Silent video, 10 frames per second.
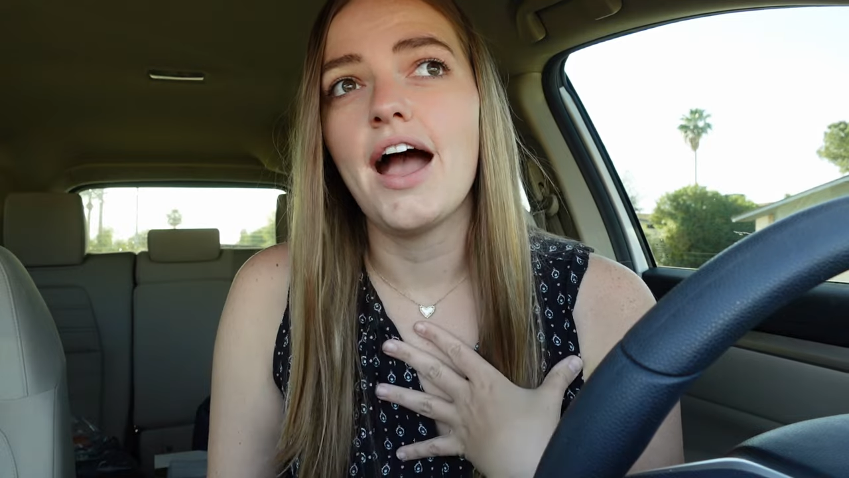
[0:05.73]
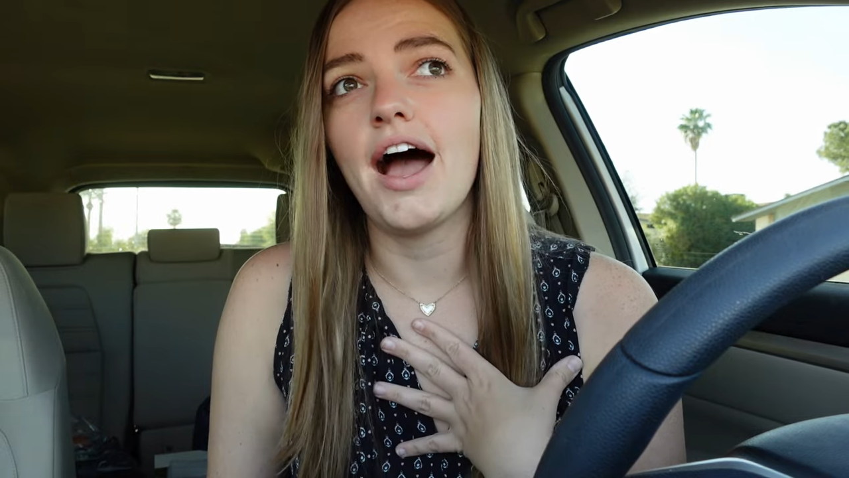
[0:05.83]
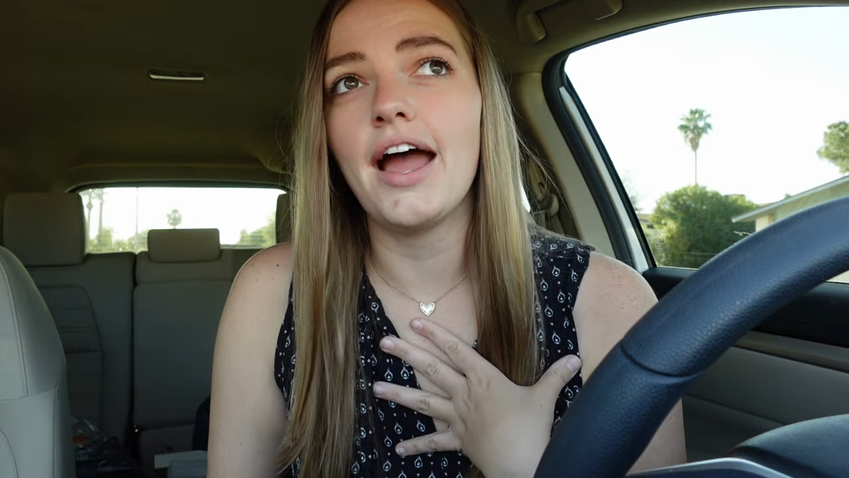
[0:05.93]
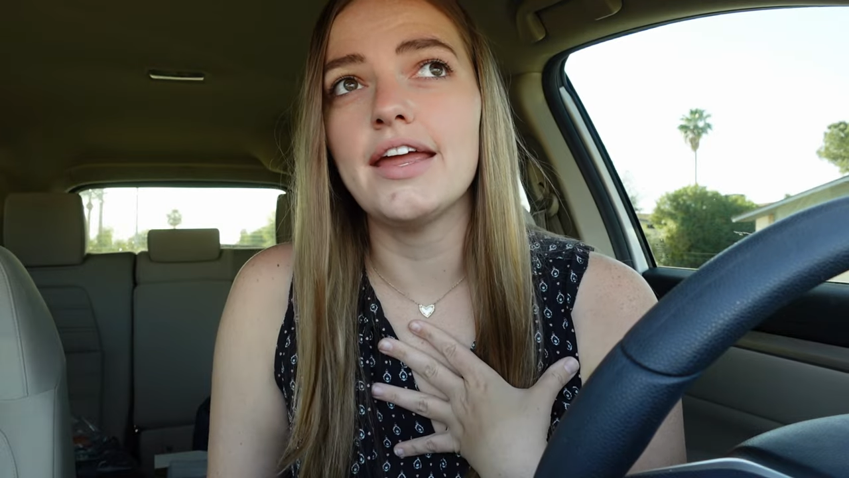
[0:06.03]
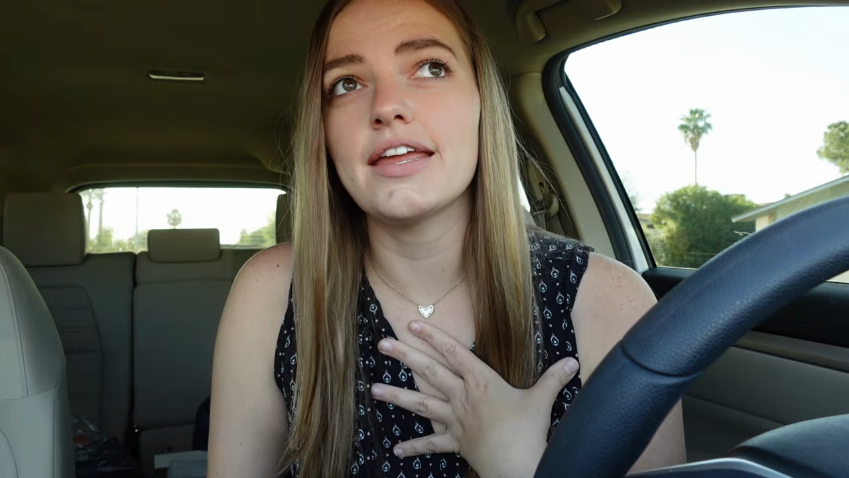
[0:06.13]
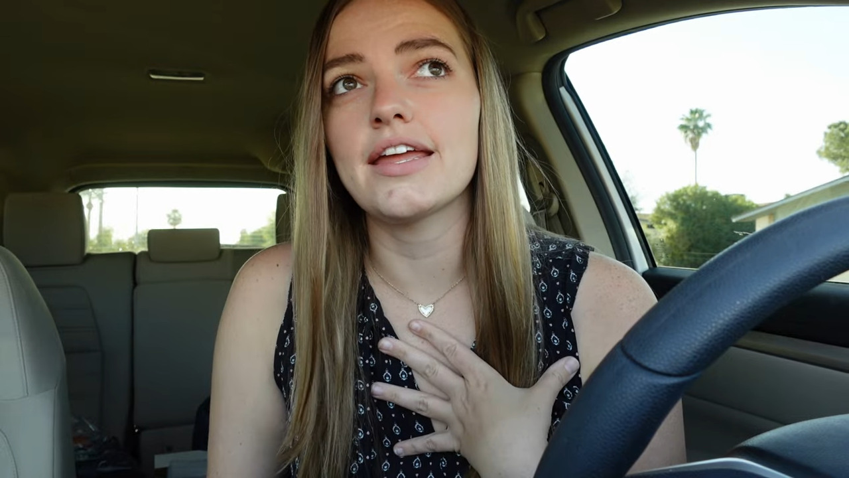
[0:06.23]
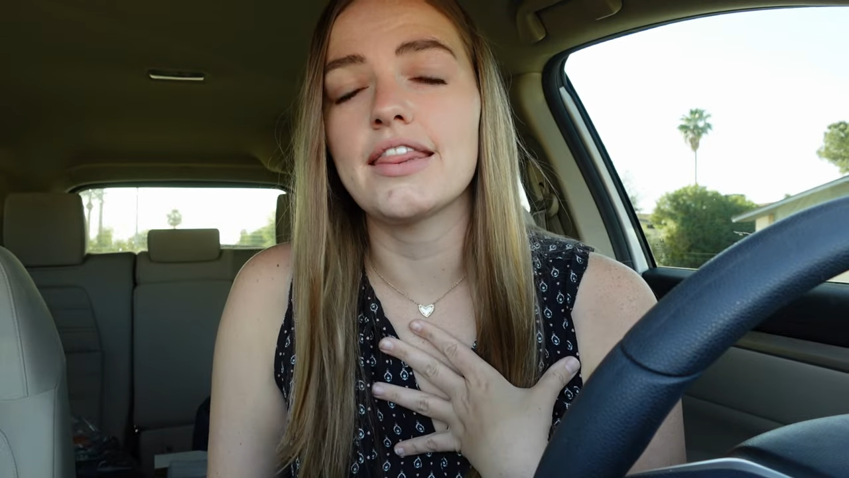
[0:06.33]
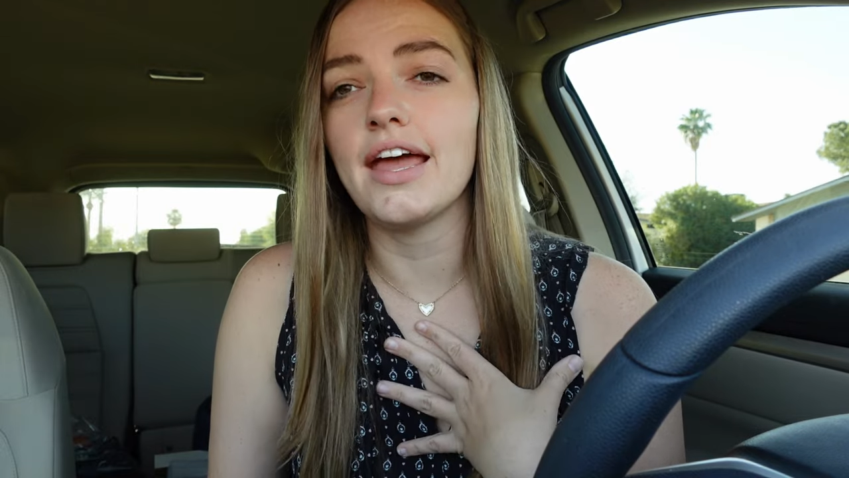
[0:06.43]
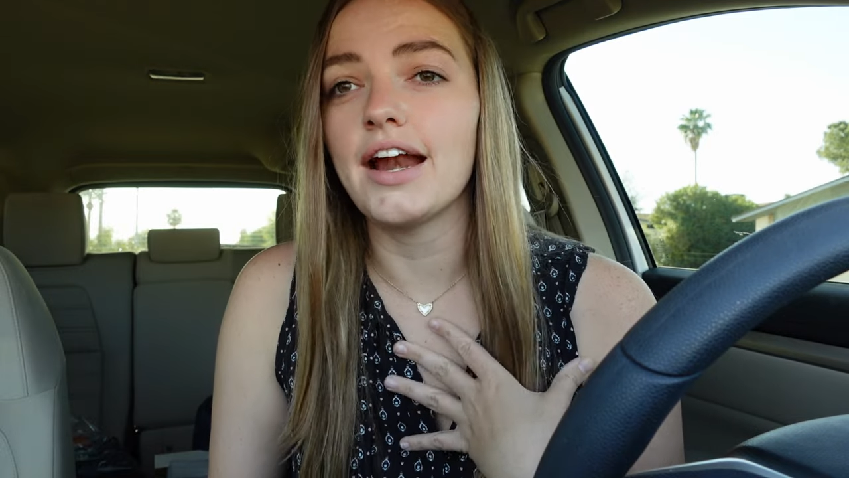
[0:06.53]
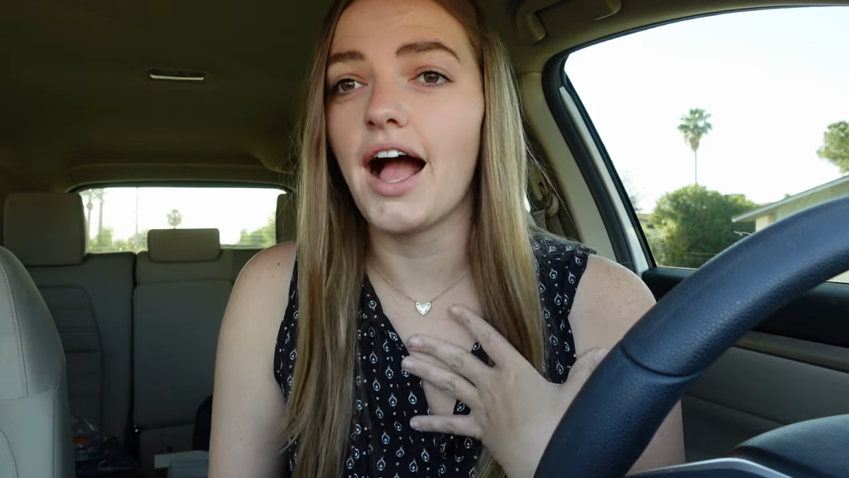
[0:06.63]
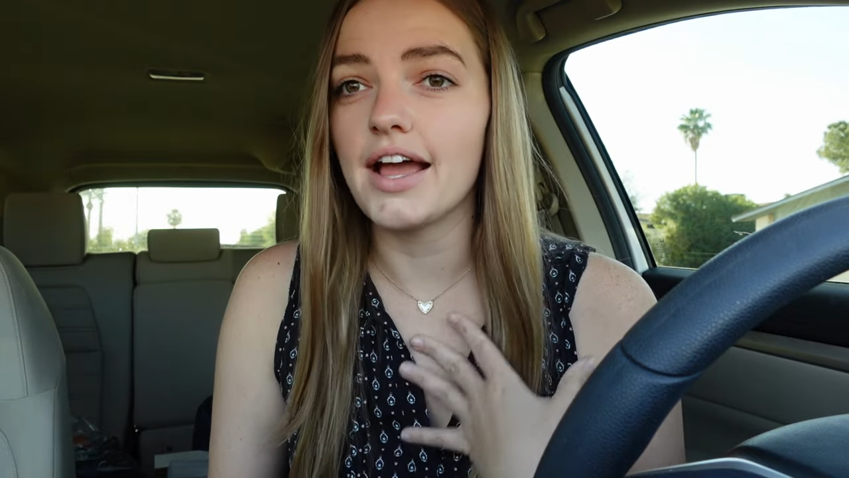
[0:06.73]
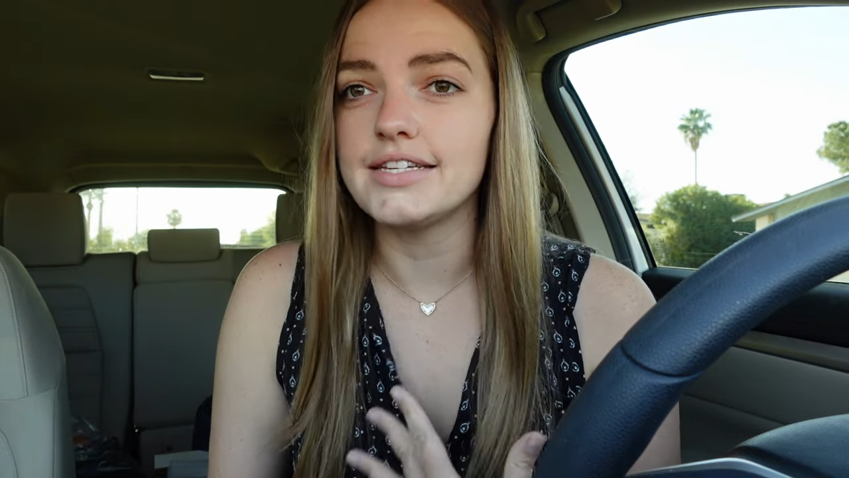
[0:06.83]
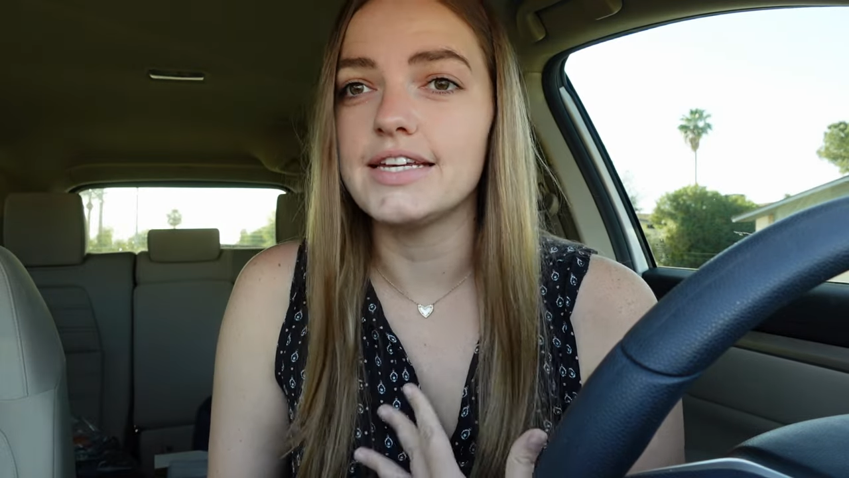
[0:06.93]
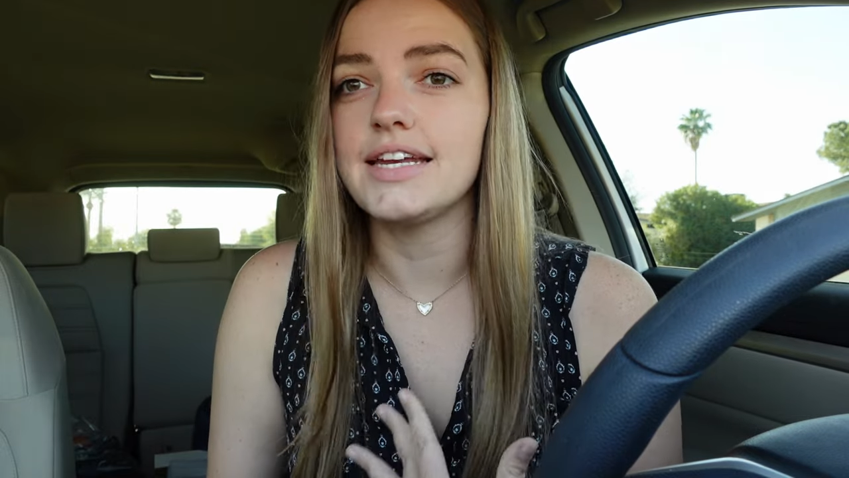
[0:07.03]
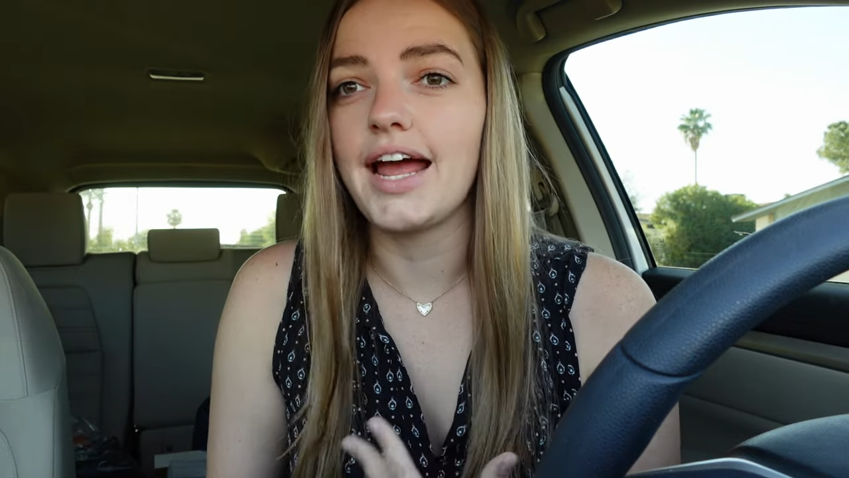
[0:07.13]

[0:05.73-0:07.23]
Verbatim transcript: hike that I did